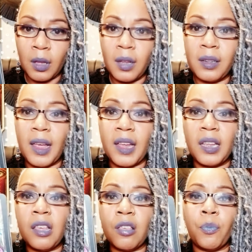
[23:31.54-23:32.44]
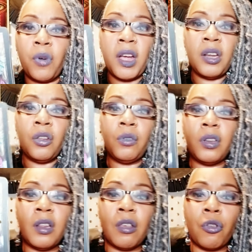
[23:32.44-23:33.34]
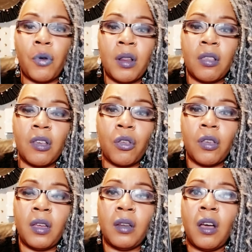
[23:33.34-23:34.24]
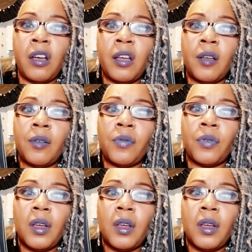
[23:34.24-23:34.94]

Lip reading: that is bringing you to this transition of